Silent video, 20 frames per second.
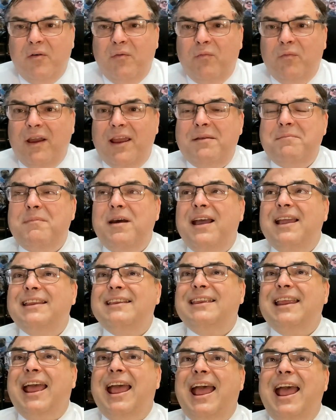When my
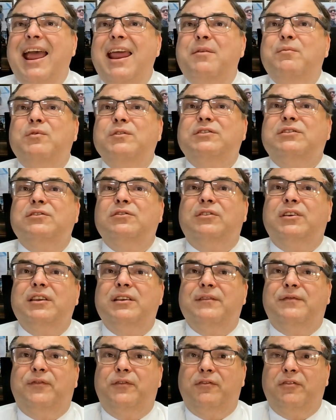dad was
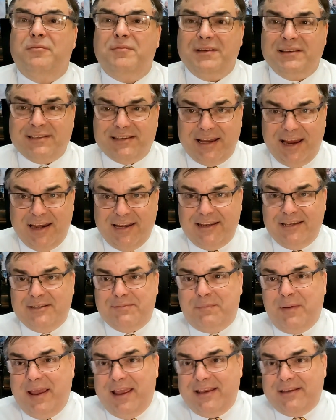looking for a Mercedes
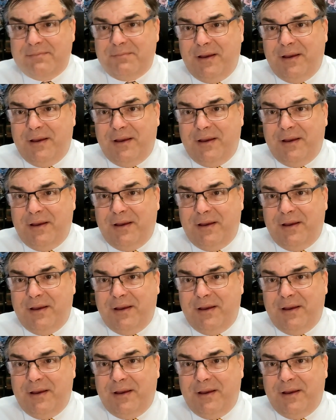Benz,